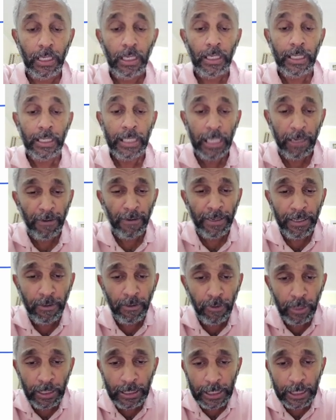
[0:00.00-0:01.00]
Even
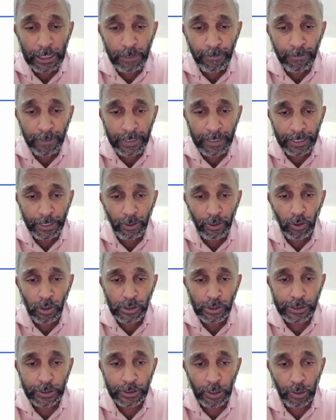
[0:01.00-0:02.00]
during this period
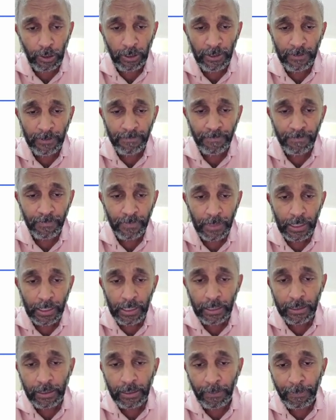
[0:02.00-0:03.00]
also,
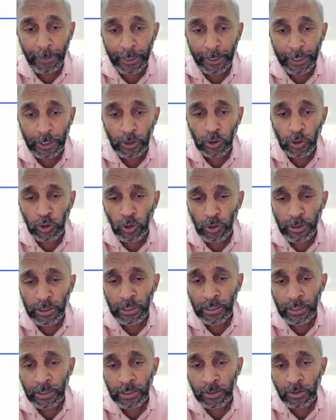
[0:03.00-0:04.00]
the parent should
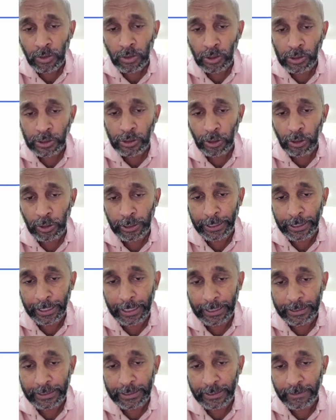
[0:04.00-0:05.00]

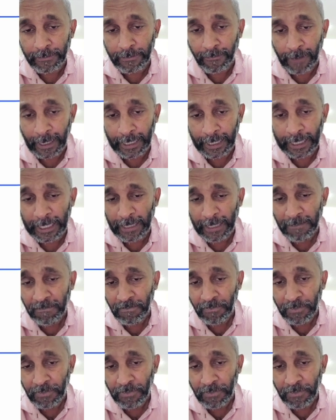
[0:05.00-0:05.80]
consolidate. Why?